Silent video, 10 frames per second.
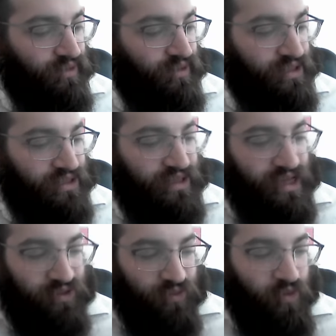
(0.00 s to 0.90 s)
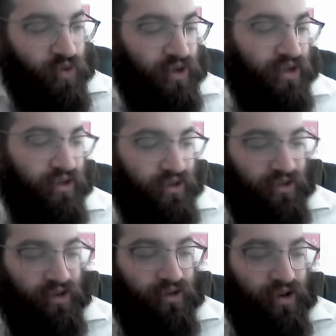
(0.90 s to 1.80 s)
this is as reported in the
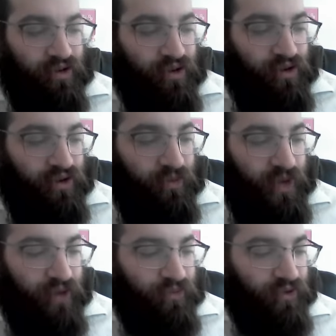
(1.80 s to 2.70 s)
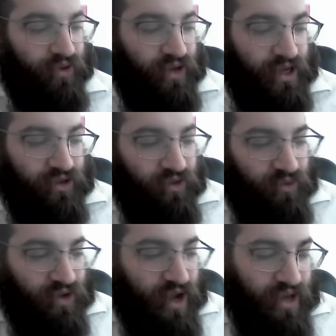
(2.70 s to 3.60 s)
Yediot Achrona paper in
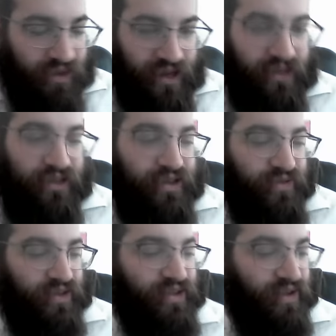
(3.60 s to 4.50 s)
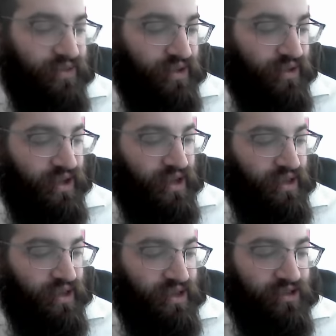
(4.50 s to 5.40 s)
October 9th, 1977,
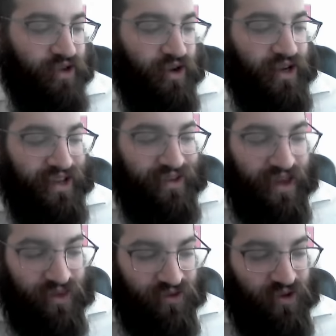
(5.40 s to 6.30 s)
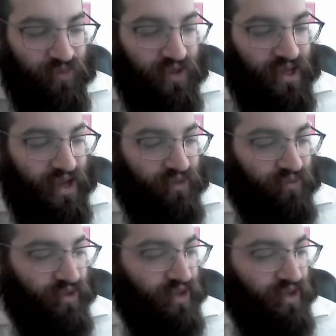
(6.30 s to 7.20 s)
that it started at 10:30 p.m.